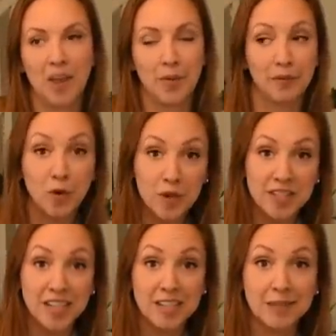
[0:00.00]
I've been
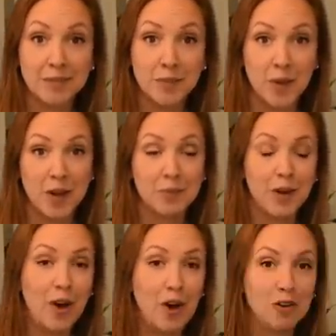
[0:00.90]
forcing some spring
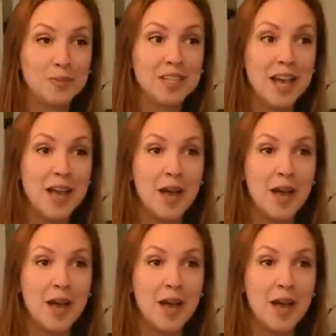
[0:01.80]
bulbs,